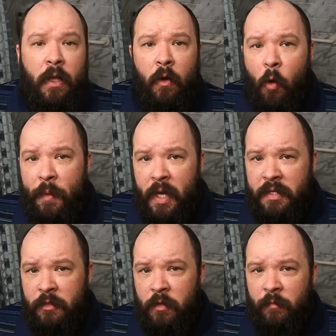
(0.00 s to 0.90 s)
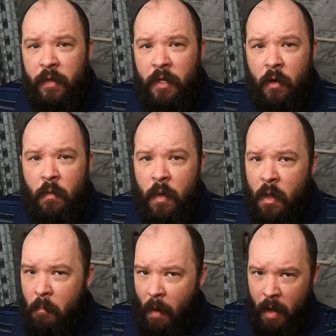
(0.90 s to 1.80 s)
Hope you guys enjoyed the video.
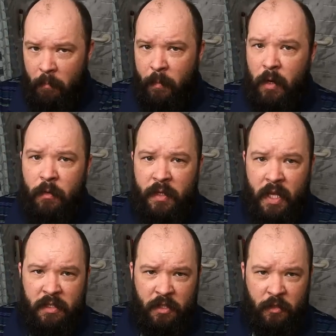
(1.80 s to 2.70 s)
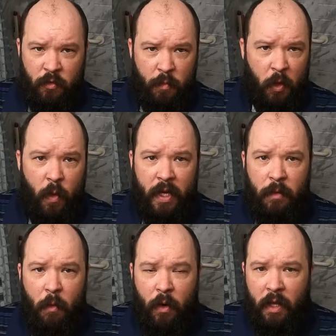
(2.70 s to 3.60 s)
My beard routine is just super quick in the
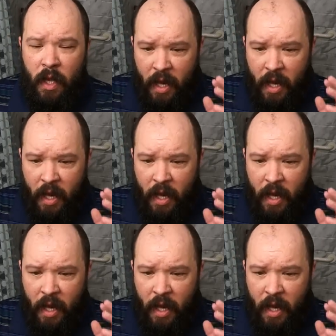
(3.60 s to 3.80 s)
morning.